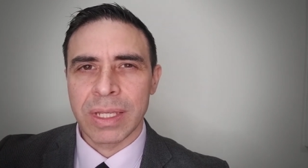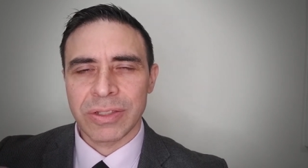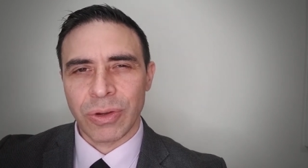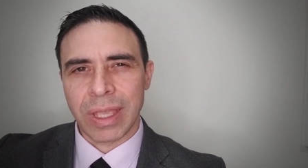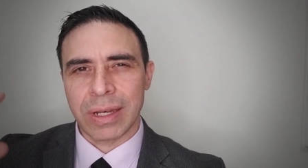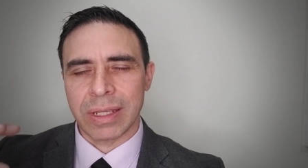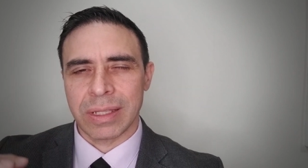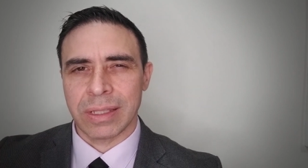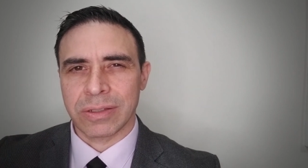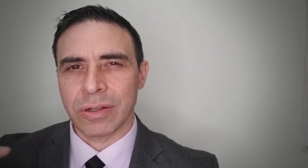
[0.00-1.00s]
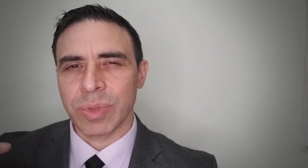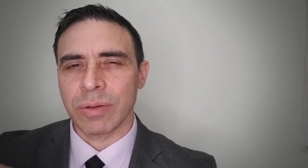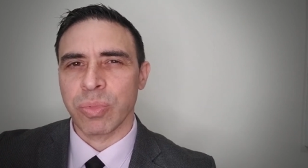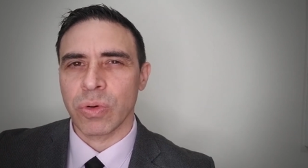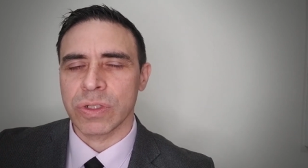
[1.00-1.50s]
So again, it, it's going to be
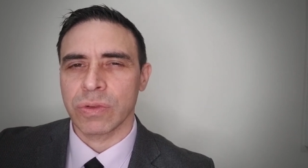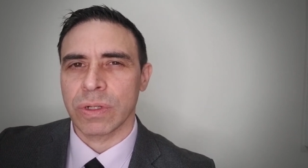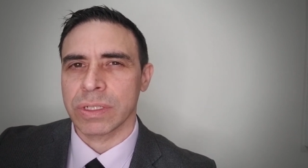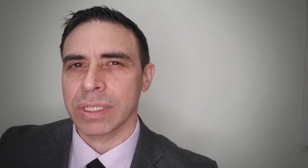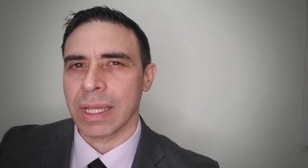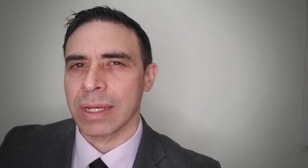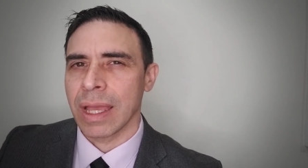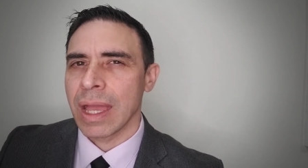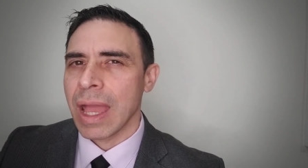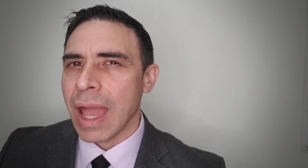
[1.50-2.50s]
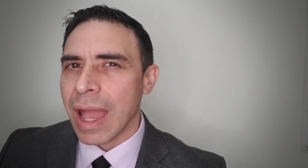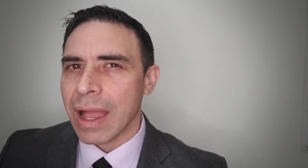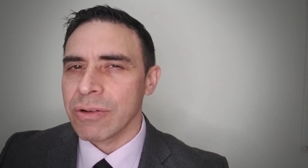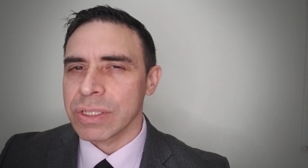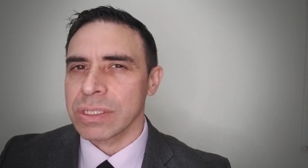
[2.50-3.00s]
important to understand,
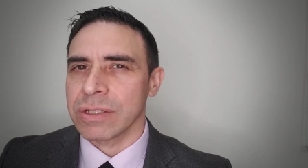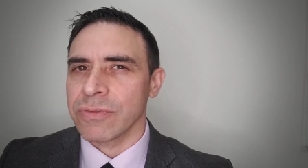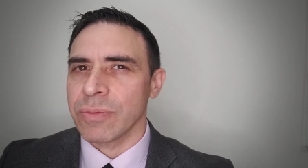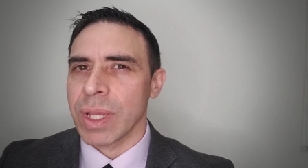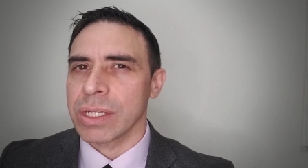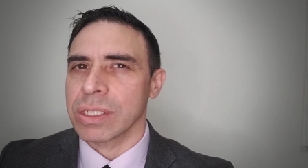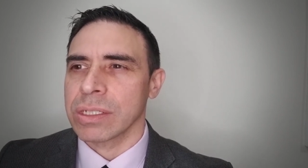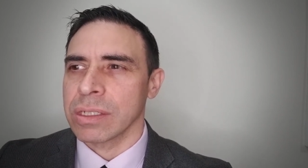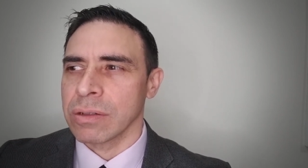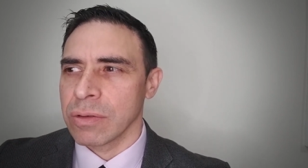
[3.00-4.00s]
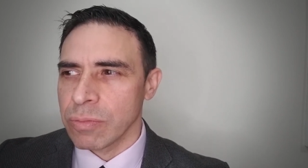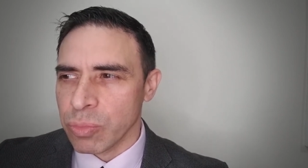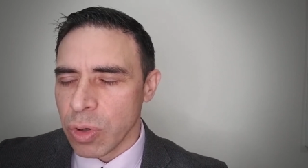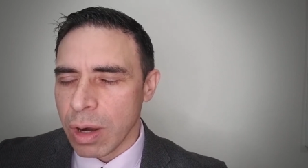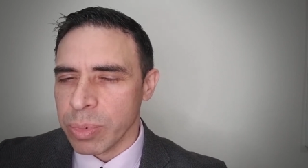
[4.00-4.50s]
how is this information
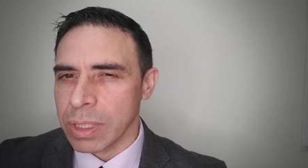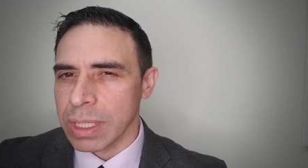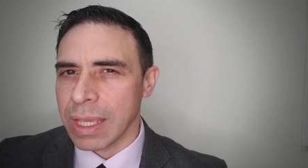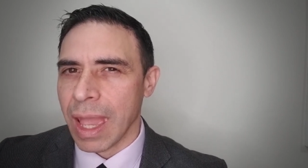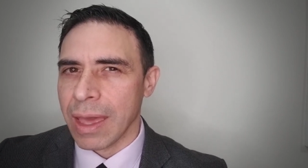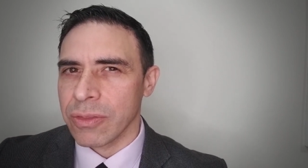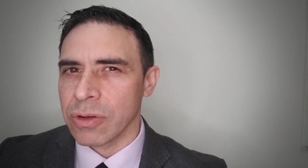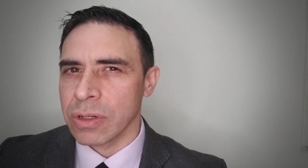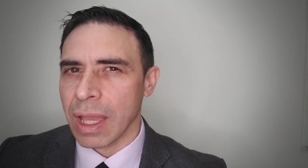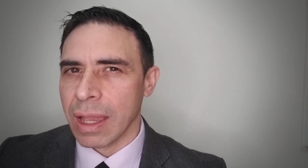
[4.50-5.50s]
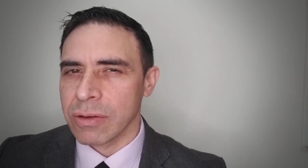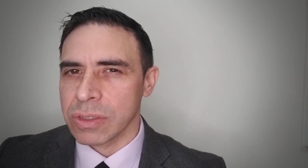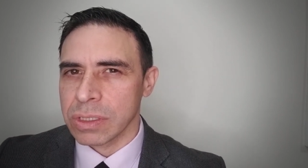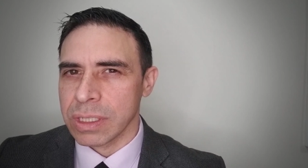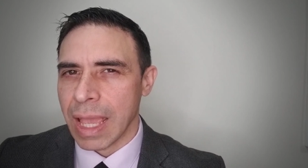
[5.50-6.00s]
properly gathered? How
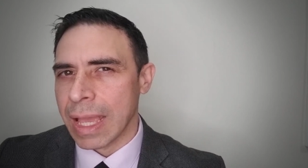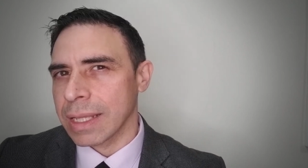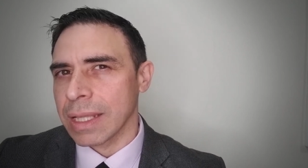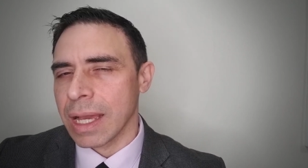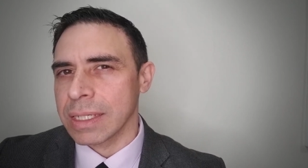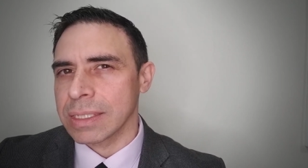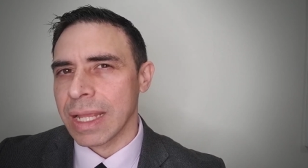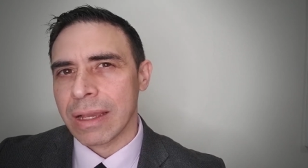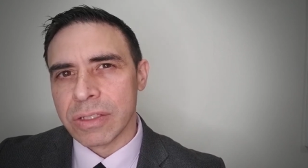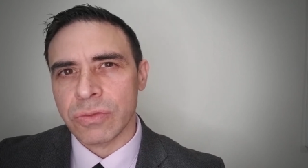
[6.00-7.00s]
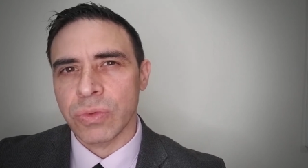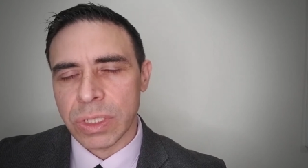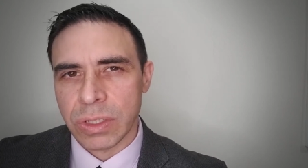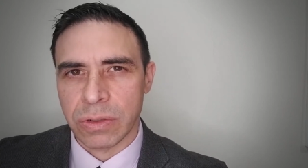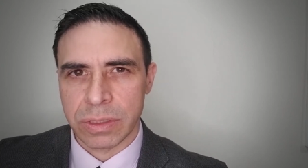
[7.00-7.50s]
is it analyzed? And how is it
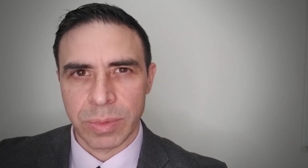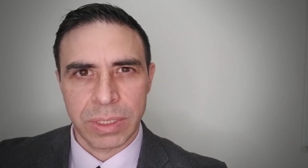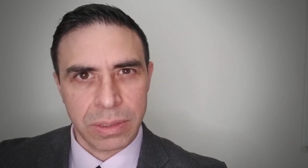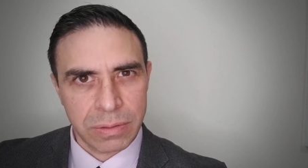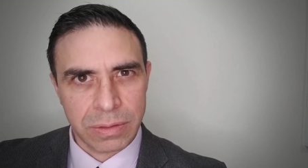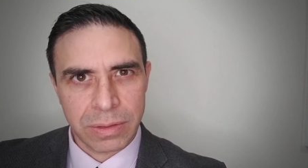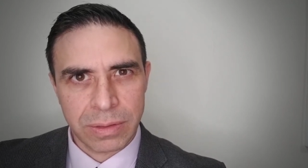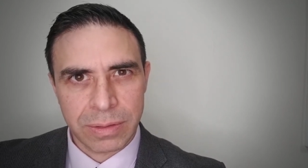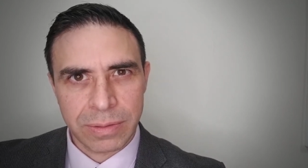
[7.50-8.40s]
really going to be used?